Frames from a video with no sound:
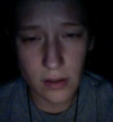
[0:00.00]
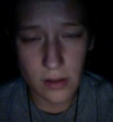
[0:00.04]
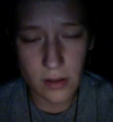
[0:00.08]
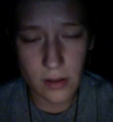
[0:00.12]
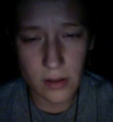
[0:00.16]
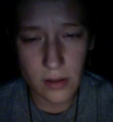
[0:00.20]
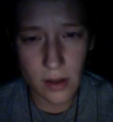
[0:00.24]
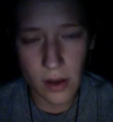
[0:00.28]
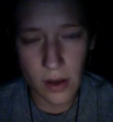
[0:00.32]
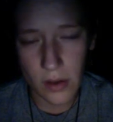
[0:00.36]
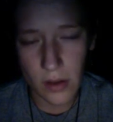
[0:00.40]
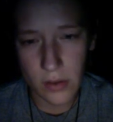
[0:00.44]

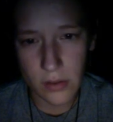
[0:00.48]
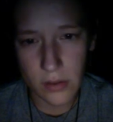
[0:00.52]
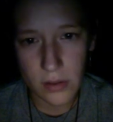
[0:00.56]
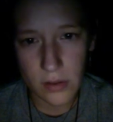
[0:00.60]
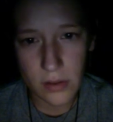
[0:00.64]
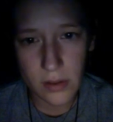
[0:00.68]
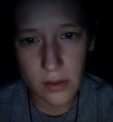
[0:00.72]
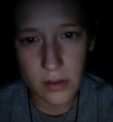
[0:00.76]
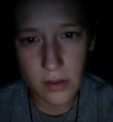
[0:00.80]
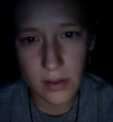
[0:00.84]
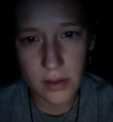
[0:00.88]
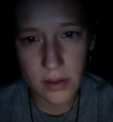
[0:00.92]
No,
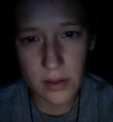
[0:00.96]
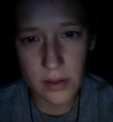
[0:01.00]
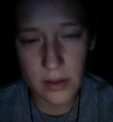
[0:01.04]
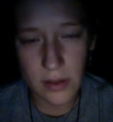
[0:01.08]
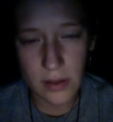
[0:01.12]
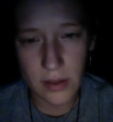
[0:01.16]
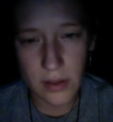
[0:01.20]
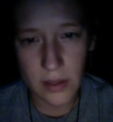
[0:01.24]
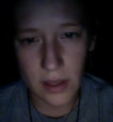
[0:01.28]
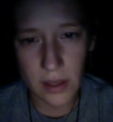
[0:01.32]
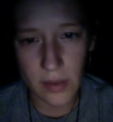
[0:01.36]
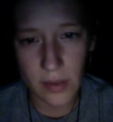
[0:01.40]

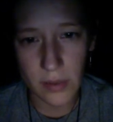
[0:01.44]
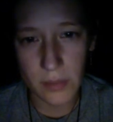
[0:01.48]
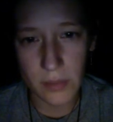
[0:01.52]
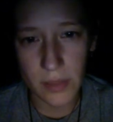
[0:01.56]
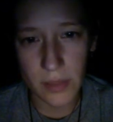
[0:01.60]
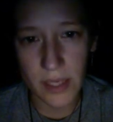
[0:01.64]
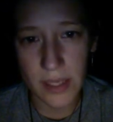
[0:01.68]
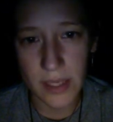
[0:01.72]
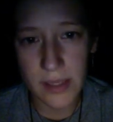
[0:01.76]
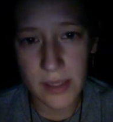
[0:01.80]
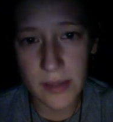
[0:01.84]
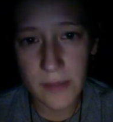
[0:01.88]
I
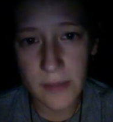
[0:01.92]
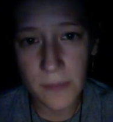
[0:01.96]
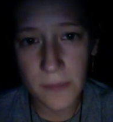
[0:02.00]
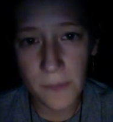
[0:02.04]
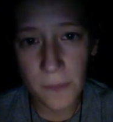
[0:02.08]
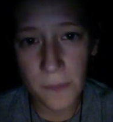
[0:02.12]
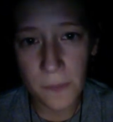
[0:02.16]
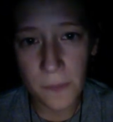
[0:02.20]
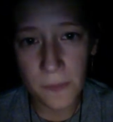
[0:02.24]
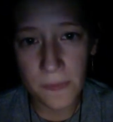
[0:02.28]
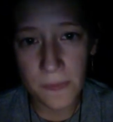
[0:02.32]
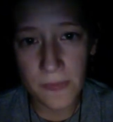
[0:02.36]
replied.
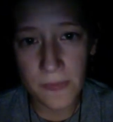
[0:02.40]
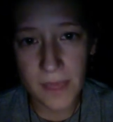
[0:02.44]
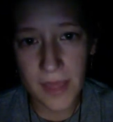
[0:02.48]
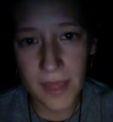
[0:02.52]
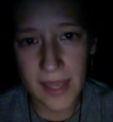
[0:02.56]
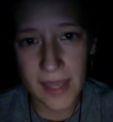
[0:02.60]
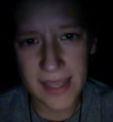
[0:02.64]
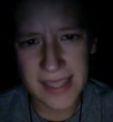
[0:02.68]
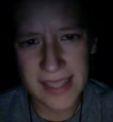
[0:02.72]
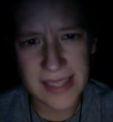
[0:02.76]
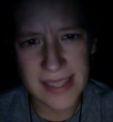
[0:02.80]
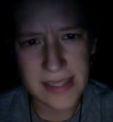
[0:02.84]

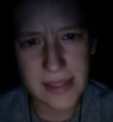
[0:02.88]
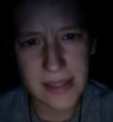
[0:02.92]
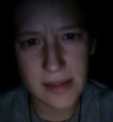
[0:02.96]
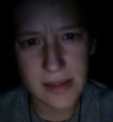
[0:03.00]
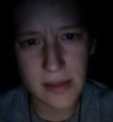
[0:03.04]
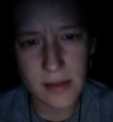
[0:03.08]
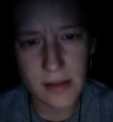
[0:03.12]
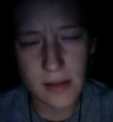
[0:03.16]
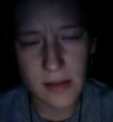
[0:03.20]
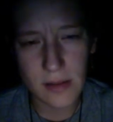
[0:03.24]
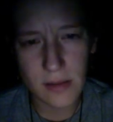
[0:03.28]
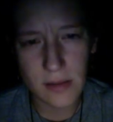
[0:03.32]
At least,
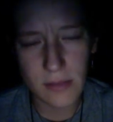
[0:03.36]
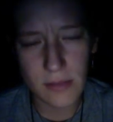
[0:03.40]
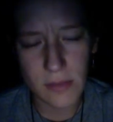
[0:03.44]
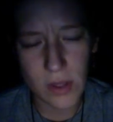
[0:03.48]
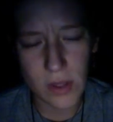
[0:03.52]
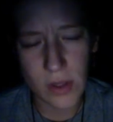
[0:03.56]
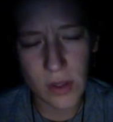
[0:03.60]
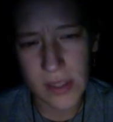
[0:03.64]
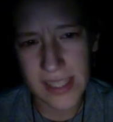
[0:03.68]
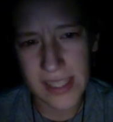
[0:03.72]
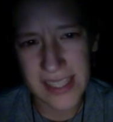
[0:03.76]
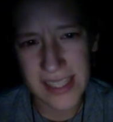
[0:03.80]

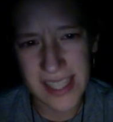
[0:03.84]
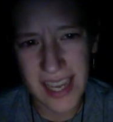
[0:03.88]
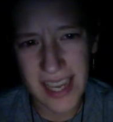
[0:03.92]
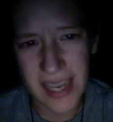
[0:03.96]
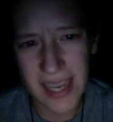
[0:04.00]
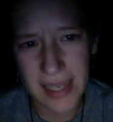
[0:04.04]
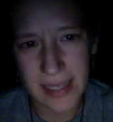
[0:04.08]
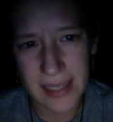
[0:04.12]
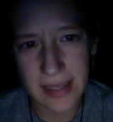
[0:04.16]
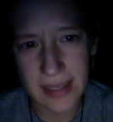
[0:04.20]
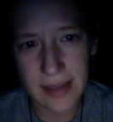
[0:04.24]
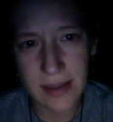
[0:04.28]
not
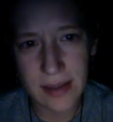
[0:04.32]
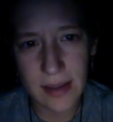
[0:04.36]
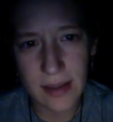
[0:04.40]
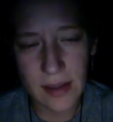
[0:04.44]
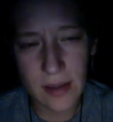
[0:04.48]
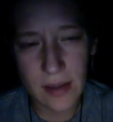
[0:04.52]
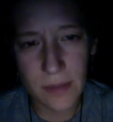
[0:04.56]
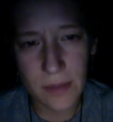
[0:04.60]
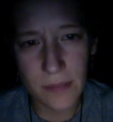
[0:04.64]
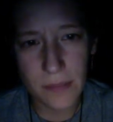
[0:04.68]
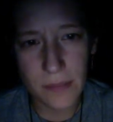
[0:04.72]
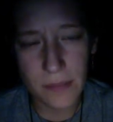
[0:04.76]
entirely.
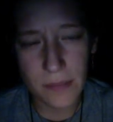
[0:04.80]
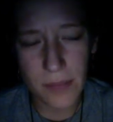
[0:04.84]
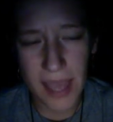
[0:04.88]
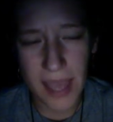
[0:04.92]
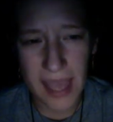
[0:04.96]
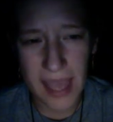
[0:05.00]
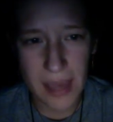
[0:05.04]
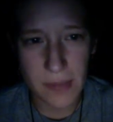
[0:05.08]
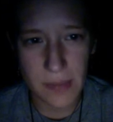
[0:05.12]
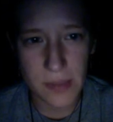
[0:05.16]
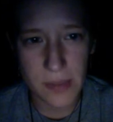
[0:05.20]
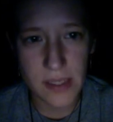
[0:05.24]

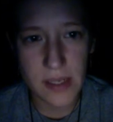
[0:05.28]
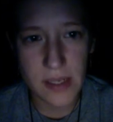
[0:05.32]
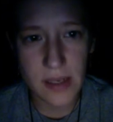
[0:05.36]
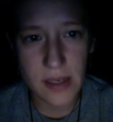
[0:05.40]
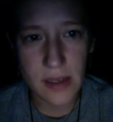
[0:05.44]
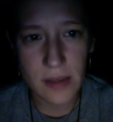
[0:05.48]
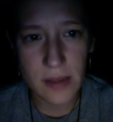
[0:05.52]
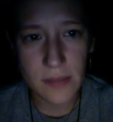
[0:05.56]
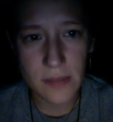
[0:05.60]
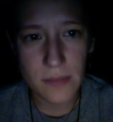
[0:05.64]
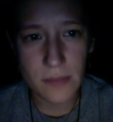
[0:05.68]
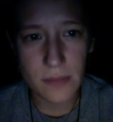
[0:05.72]
Perhaps.
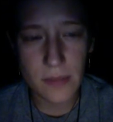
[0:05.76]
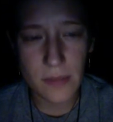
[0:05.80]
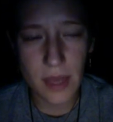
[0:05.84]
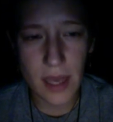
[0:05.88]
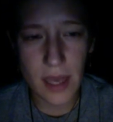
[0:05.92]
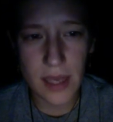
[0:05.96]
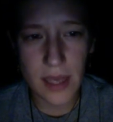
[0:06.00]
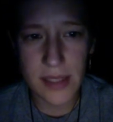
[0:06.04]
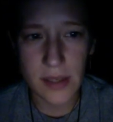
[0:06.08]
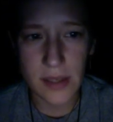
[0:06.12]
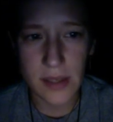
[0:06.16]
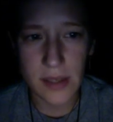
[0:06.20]

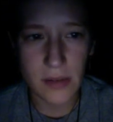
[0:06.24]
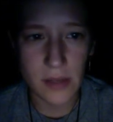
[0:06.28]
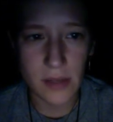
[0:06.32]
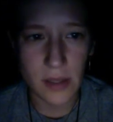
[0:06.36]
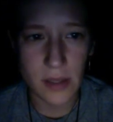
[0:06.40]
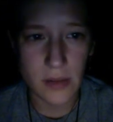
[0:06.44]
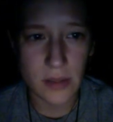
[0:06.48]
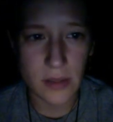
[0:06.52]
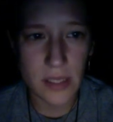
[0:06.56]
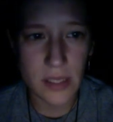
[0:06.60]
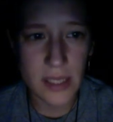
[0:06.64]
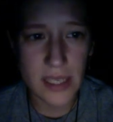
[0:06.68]
I don't know.
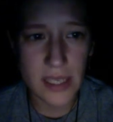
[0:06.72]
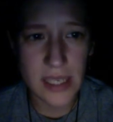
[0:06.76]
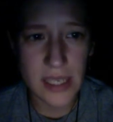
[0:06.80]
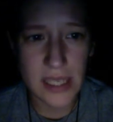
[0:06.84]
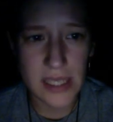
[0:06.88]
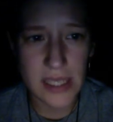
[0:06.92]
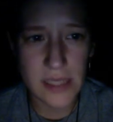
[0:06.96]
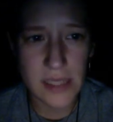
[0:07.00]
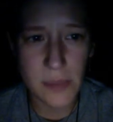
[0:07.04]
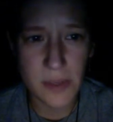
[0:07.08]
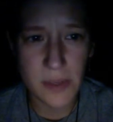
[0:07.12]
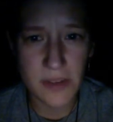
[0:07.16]

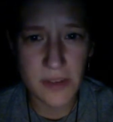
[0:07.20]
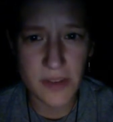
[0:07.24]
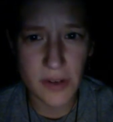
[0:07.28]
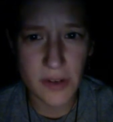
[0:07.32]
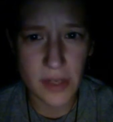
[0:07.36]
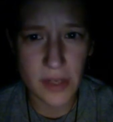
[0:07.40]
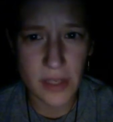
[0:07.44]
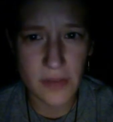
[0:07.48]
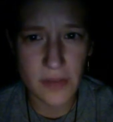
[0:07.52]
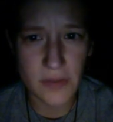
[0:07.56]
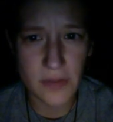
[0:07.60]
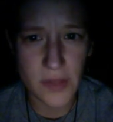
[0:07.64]
It's been a very
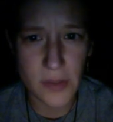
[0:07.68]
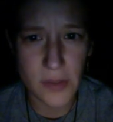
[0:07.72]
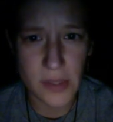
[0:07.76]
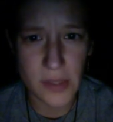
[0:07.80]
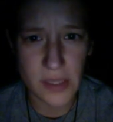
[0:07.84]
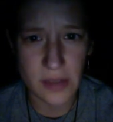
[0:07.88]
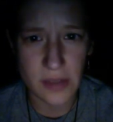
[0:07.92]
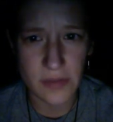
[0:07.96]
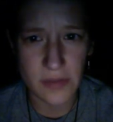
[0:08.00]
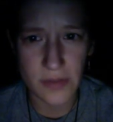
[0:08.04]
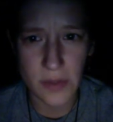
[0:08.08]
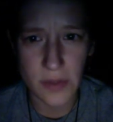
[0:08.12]

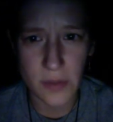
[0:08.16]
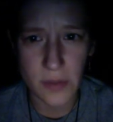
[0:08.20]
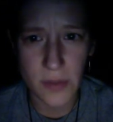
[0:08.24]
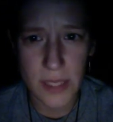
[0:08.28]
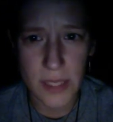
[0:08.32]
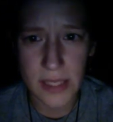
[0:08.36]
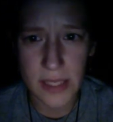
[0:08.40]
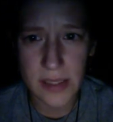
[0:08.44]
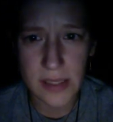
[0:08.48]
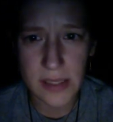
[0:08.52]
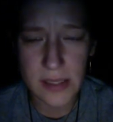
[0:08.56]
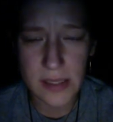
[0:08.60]
confusing few
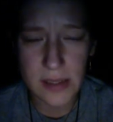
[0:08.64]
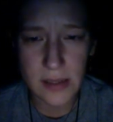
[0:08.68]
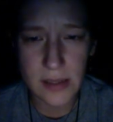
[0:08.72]
weeks.